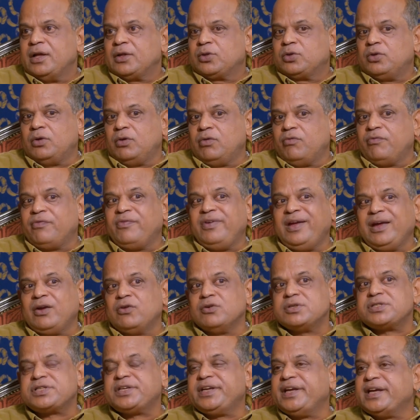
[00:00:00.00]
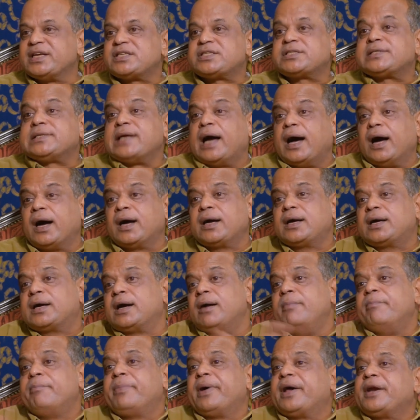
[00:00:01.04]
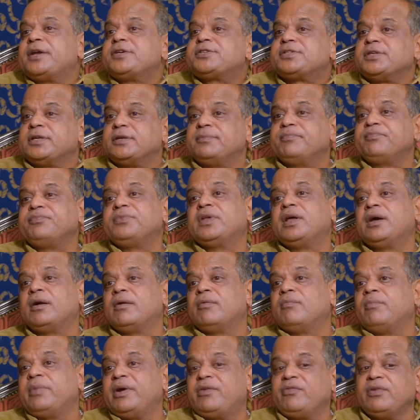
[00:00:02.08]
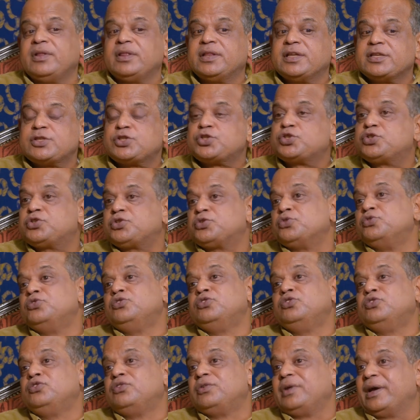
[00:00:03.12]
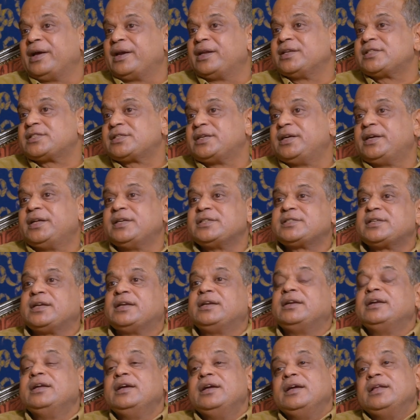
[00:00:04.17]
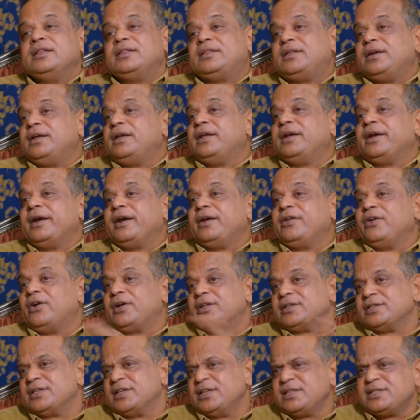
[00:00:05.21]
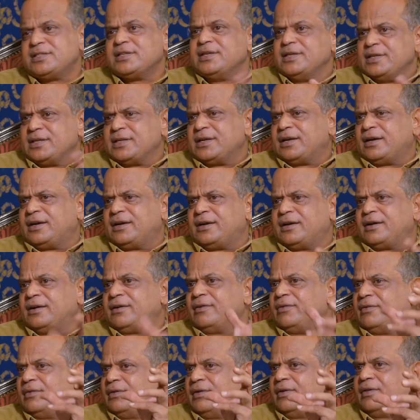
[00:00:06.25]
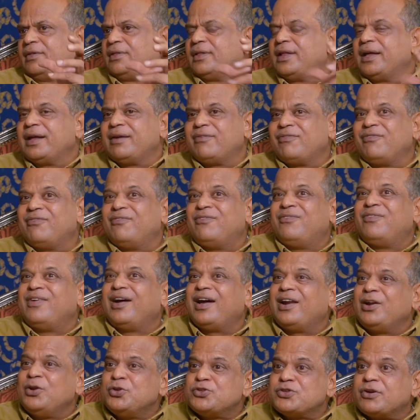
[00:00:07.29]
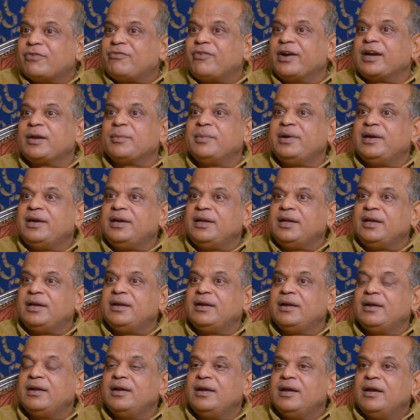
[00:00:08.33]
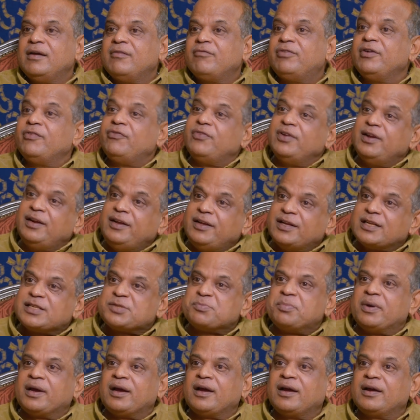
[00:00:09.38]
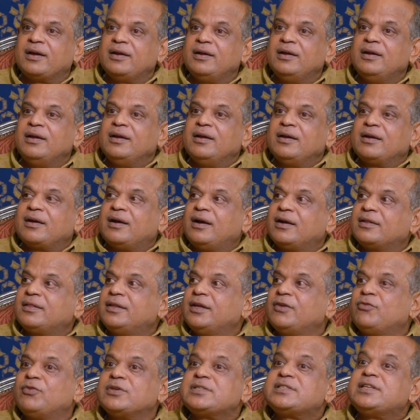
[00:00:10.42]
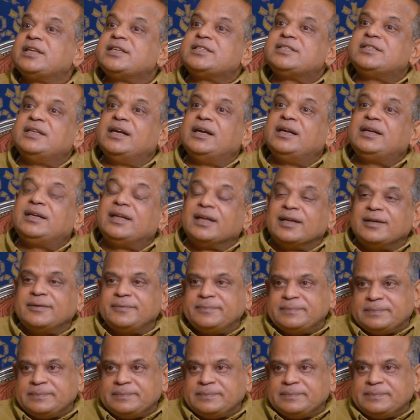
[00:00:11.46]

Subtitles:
So we could see a stark comparison between these two anesthetists and three radiologists. Their values of vitamin D 15 years back, Karthik was less than 10.